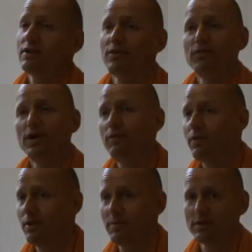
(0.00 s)
for
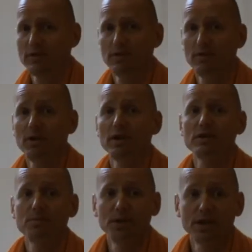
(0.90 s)
everything material, but
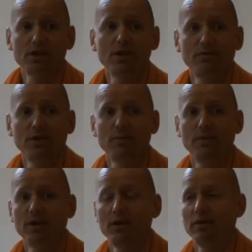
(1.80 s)
especially for the
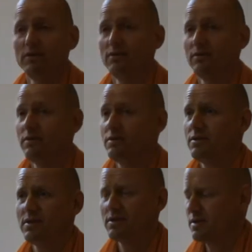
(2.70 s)
body. You
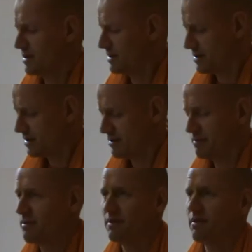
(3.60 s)
just
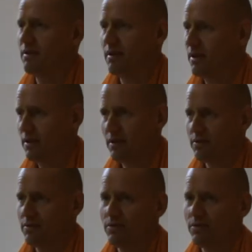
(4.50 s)
nothing to do.